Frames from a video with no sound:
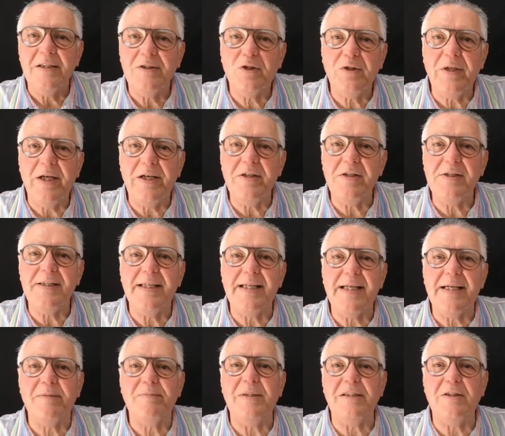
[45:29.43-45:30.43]
strategy
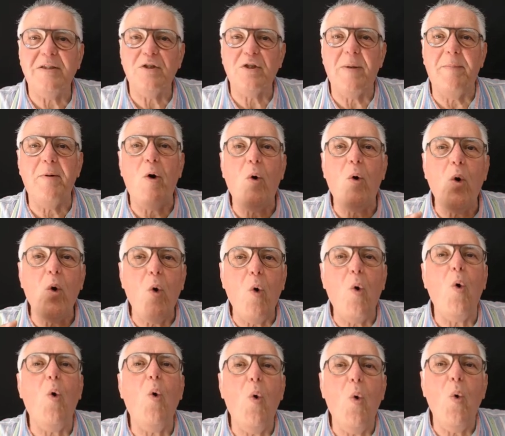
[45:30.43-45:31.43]
that I'm testing. So I'm
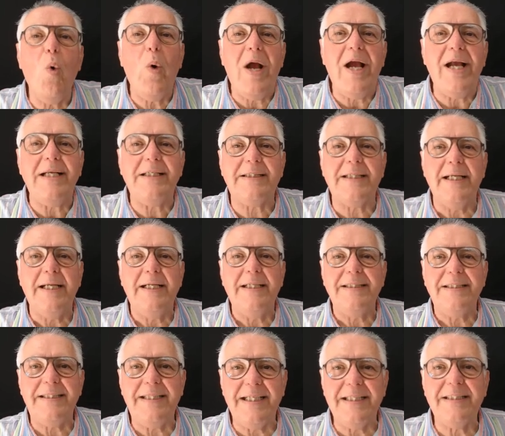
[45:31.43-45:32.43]
always
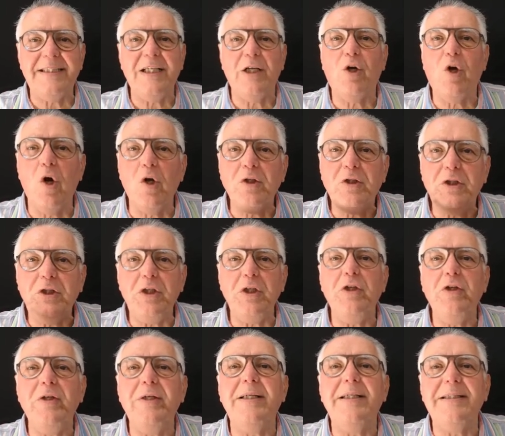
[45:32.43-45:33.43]
testing
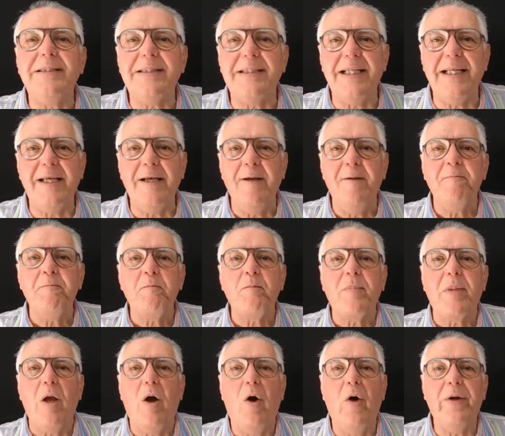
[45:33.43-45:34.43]
continuously
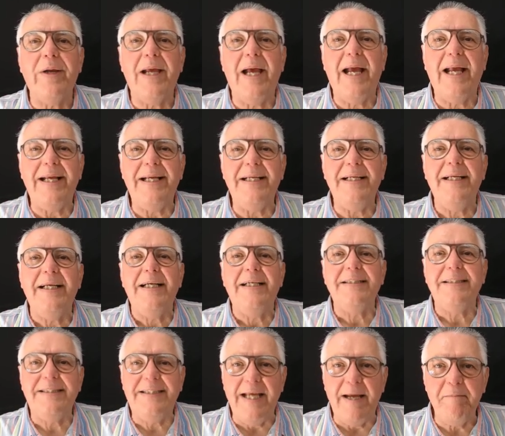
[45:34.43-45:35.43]
on a
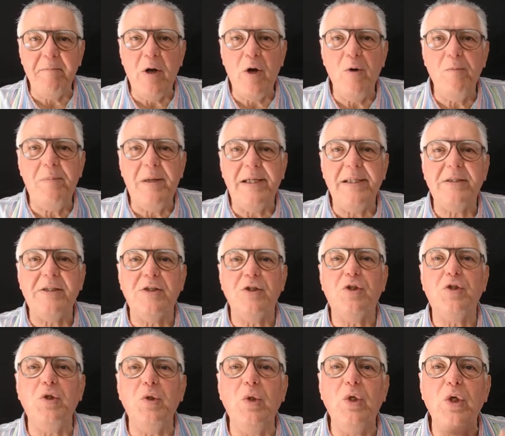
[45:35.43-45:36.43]
demo basis
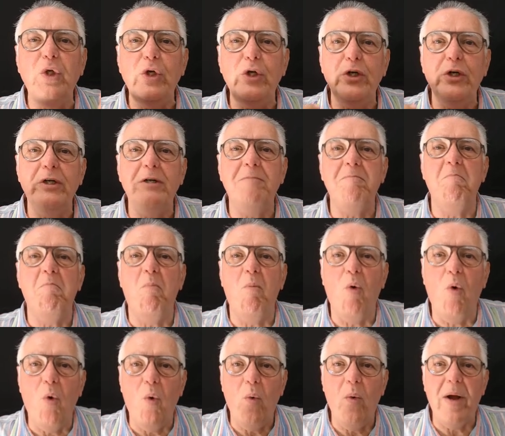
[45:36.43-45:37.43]
to learn
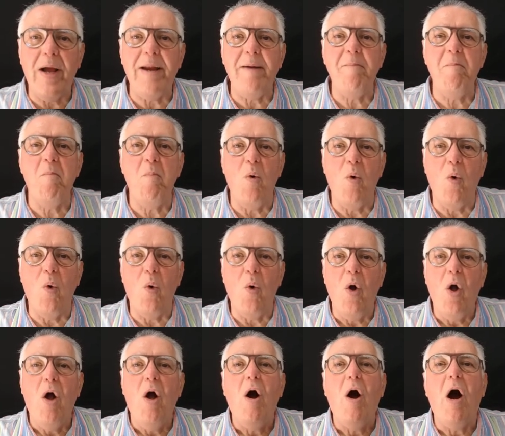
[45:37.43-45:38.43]
more and more
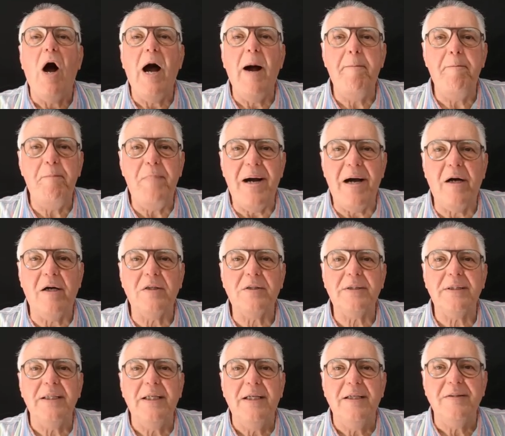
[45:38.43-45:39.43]

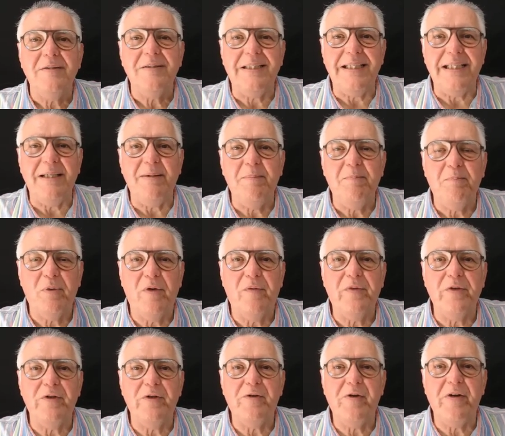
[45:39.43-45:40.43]
about the
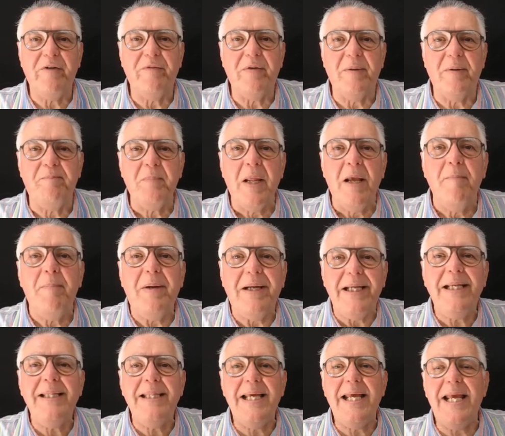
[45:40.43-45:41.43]
Profit Retriever. But
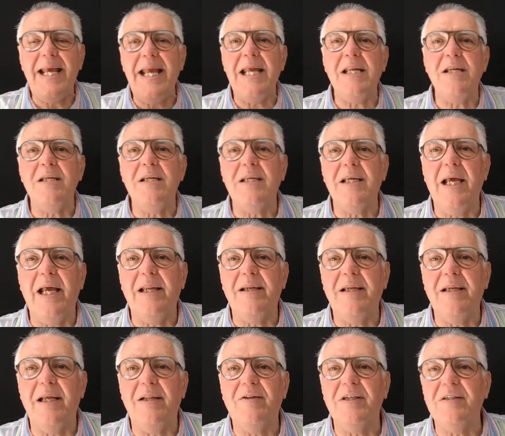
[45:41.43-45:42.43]
in the end, and
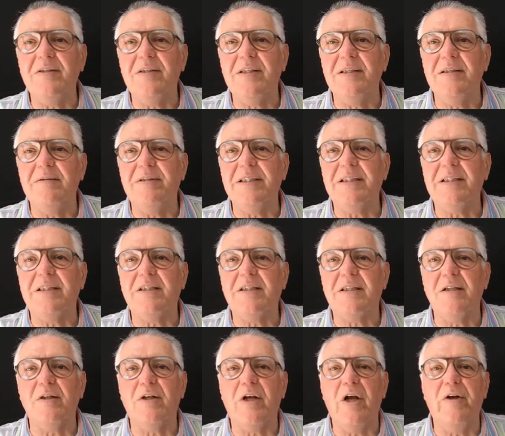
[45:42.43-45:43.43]
the, the, this is
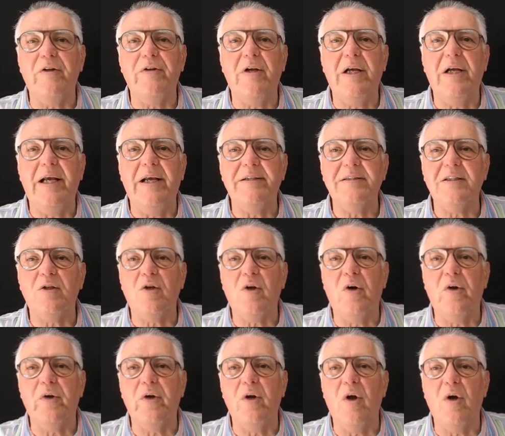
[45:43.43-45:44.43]
still going, hasn't
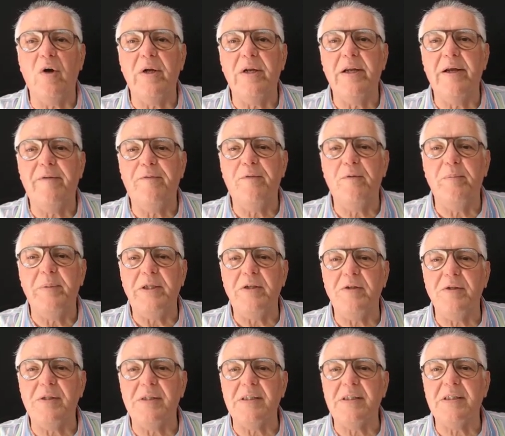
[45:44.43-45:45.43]
gone long enough for me
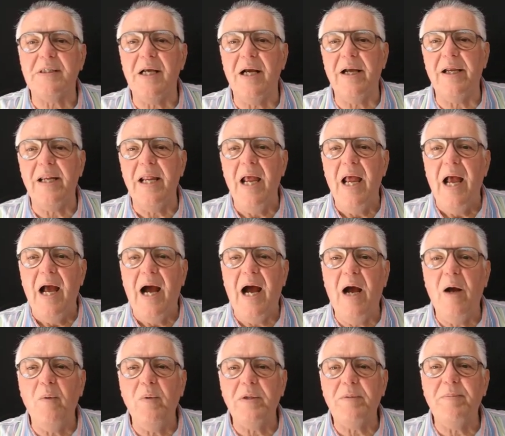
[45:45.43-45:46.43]
to decide,
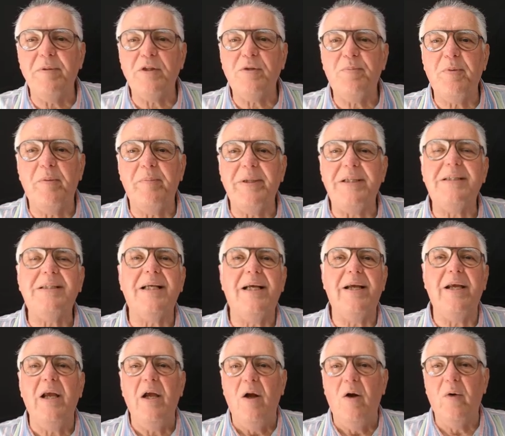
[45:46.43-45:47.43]
I would most probably
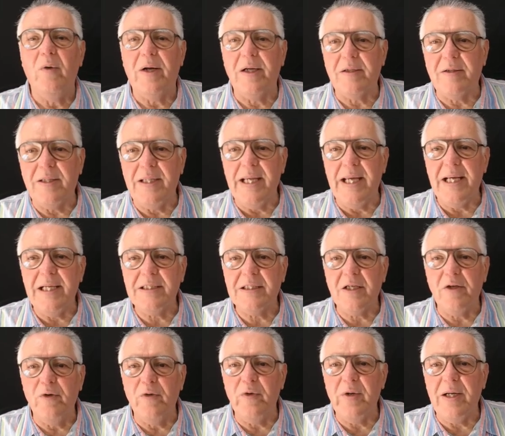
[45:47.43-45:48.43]
say, all right, there's
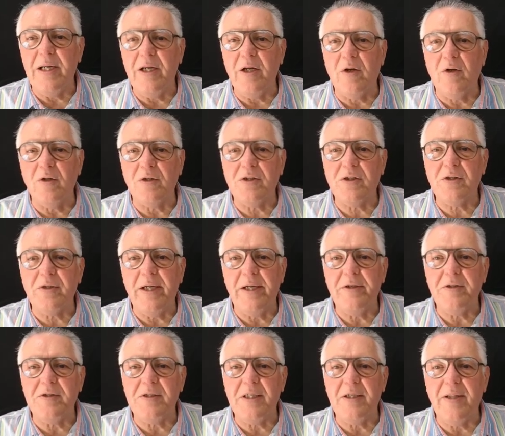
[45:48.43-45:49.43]
a really good
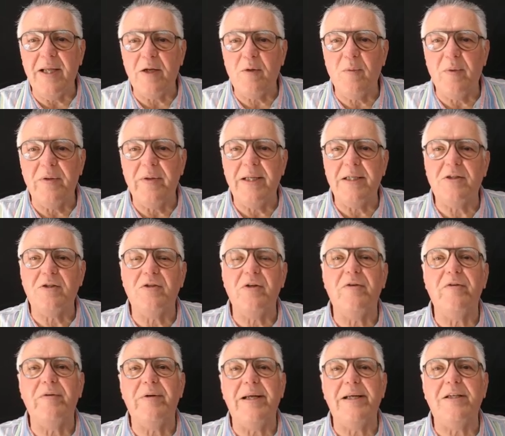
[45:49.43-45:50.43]
strategy, that one that's
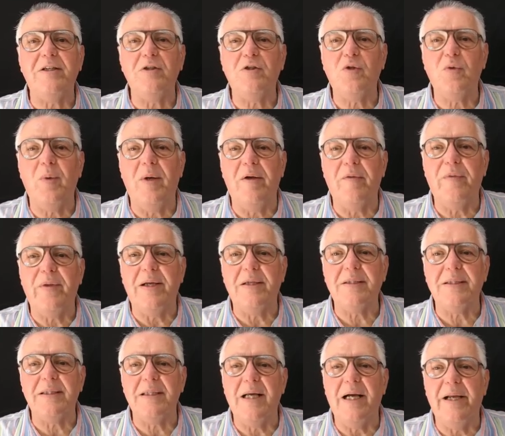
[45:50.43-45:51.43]
generated twelve
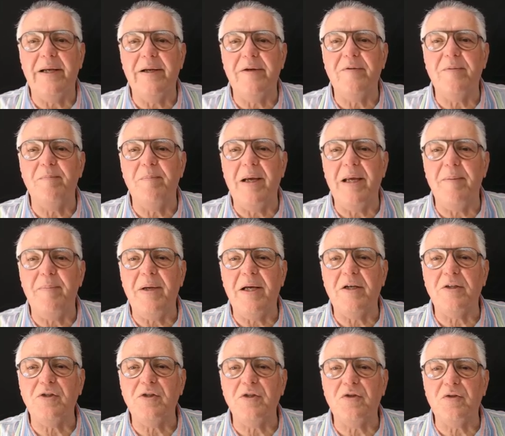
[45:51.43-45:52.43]
thousand nine hundred, maybe
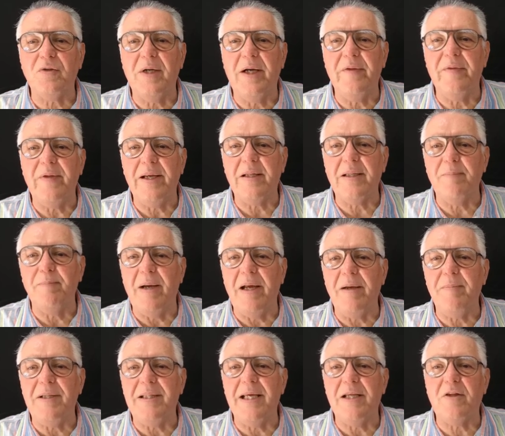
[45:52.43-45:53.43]
I should try that,
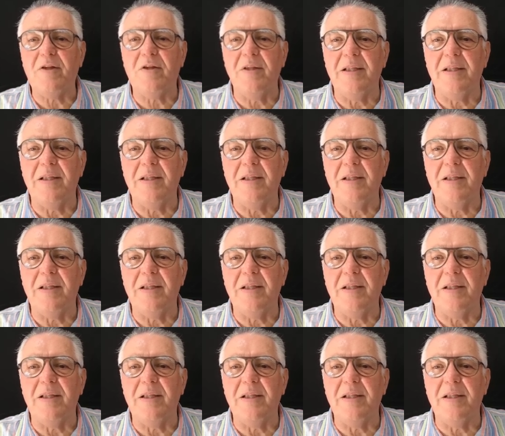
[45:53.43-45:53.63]
maybe that